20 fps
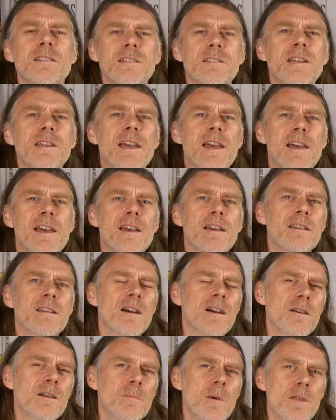Yeah,
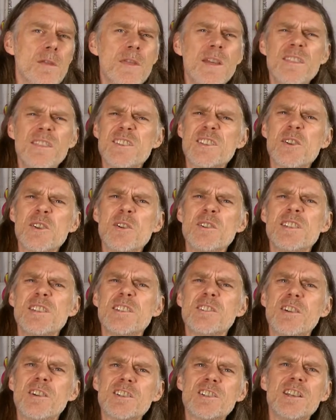I think the
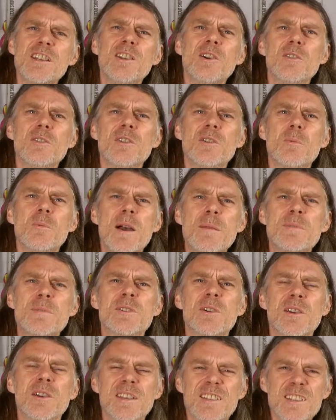sizes are actually on the
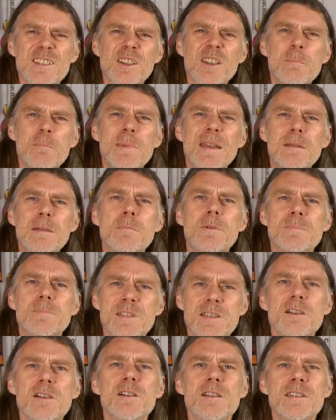website. It's like a minimum
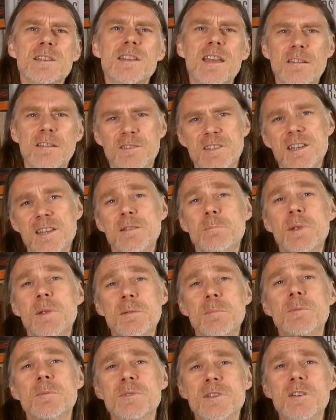size, guaranteed
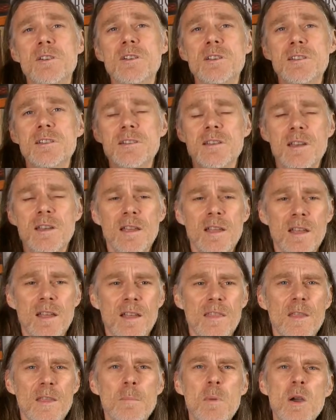minimum size.
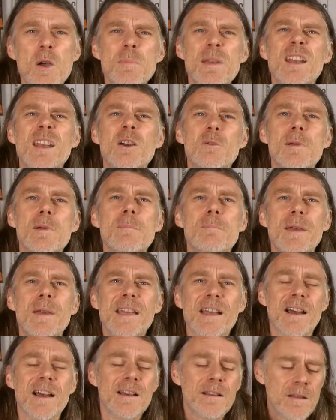They might be a little bit
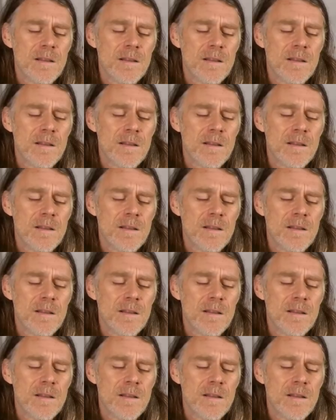bigger.